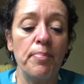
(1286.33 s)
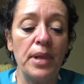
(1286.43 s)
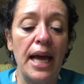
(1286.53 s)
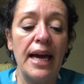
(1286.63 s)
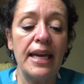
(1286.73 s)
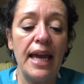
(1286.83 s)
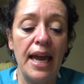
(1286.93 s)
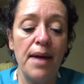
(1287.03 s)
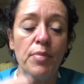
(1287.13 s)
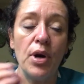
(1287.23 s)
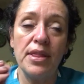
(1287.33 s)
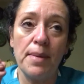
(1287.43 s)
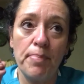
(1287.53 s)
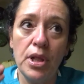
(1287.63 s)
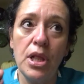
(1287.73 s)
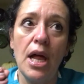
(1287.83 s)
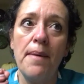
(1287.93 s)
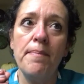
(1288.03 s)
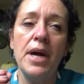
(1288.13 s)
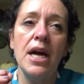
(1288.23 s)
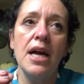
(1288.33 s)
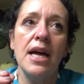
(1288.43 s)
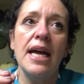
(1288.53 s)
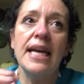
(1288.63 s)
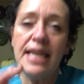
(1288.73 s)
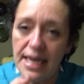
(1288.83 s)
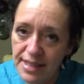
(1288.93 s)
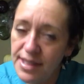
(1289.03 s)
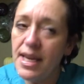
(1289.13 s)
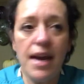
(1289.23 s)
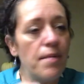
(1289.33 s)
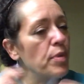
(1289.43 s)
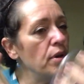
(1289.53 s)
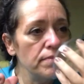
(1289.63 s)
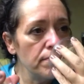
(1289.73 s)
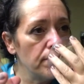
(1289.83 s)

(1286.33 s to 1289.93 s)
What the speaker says: Black amber, and the plum, yes, it's amber.